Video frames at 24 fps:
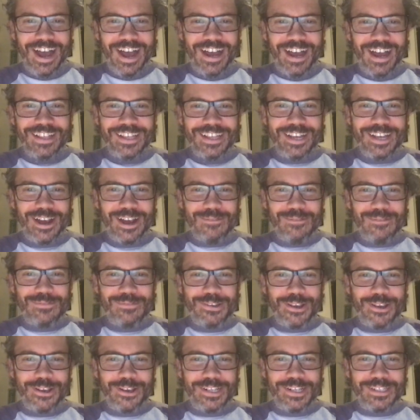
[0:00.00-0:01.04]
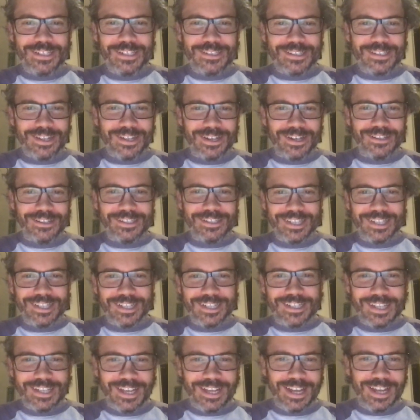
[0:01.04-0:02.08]
I think our journey
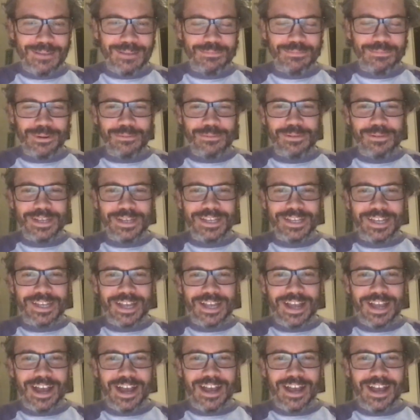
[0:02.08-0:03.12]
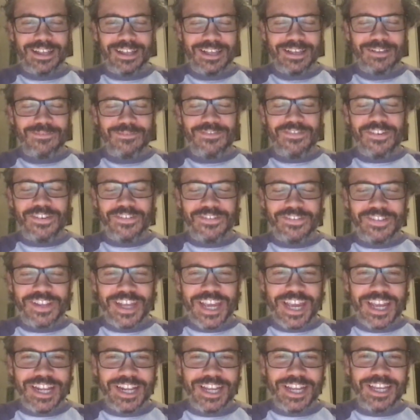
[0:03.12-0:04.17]
started probably
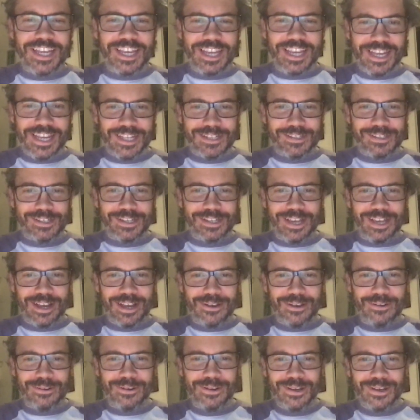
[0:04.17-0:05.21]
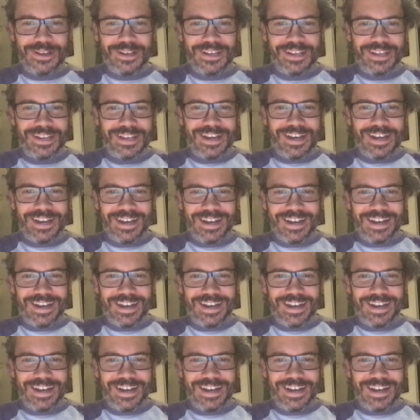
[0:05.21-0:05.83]
15 years ago. Uh, uh,